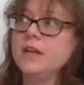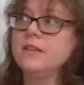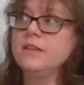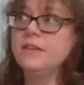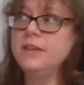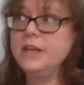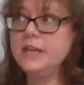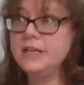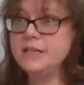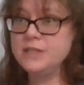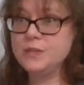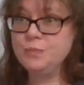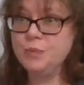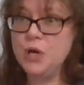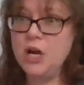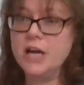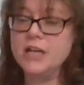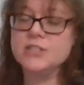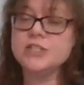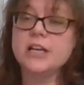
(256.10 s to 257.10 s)
this
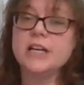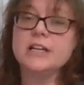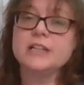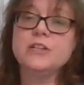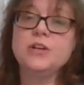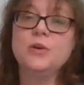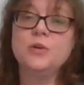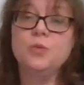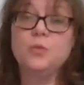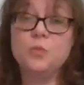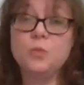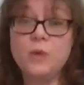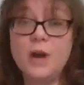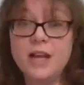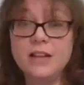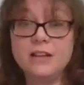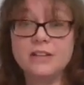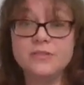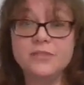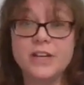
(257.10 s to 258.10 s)
project
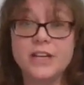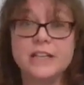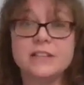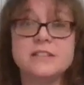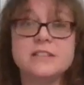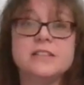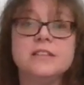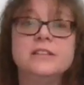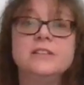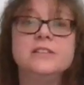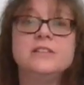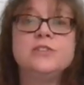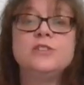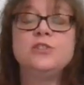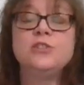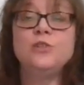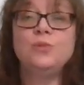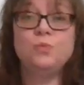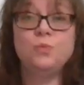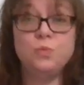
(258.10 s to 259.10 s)
relevant
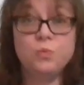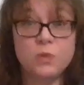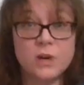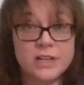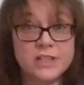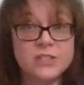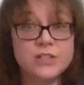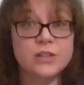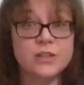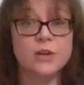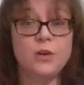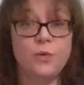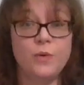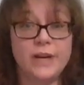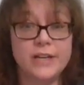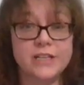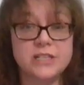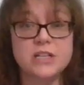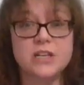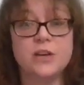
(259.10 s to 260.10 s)
to what you're
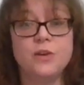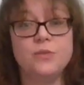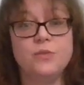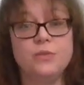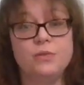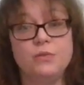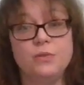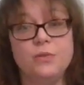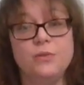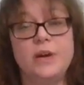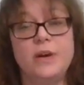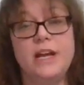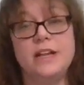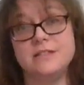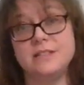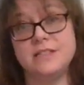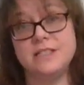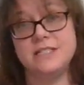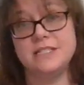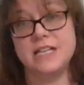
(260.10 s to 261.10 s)
going to go through
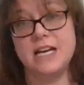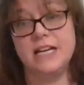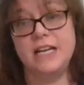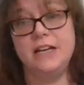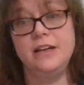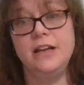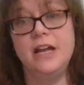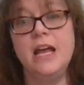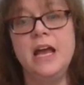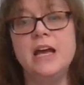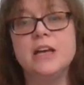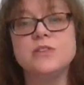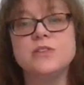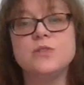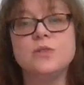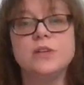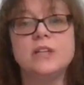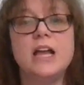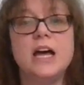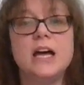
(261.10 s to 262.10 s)
and study?
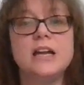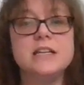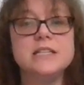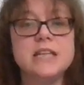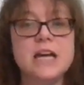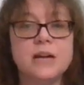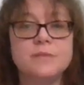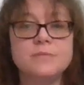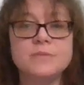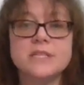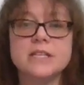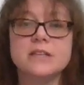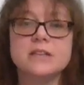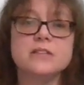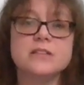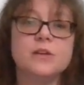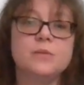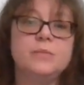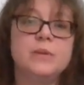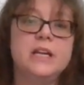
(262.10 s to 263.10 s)
So a lot of times
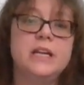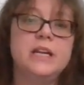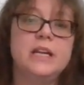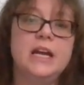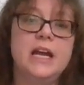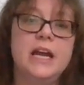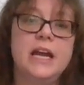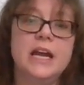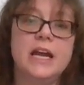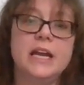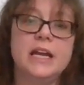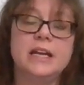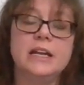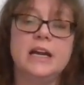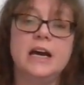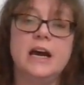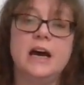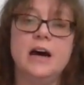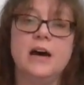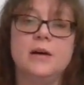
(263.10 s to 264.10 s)
this will be in
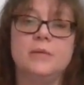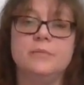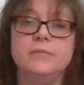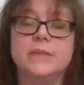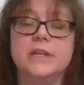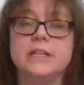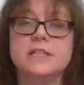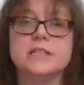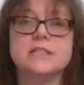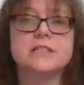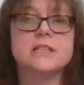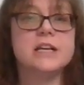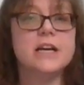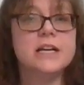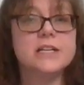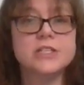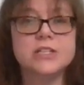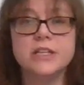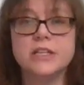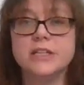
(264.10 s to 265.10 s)
the
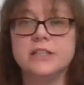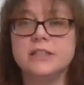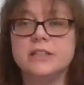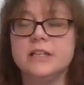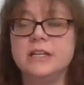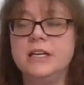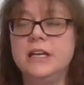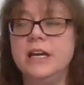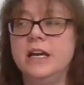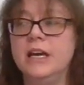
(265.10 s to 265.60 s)
discussion,